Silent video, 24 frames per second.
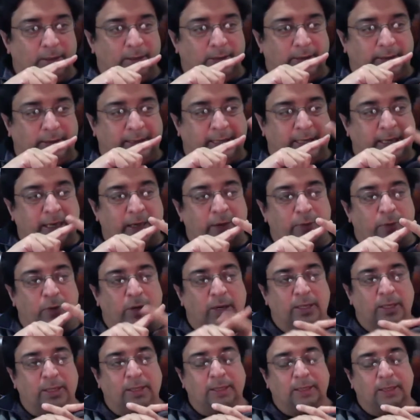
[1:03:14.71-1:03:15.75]
The
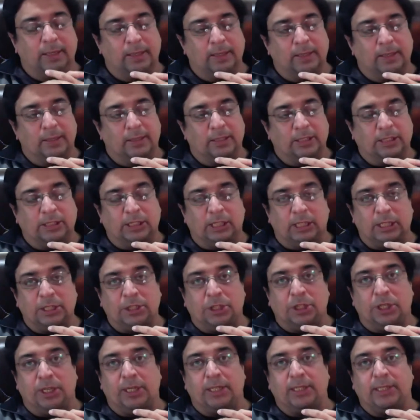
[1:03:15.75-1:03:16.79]
keyword
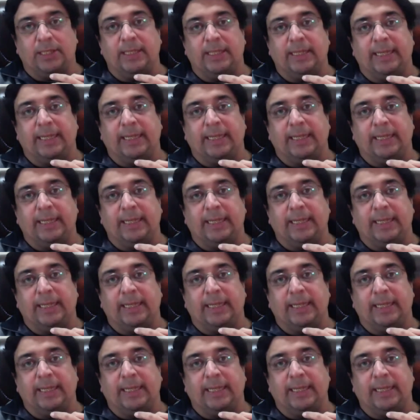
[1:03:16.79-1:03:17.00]
searches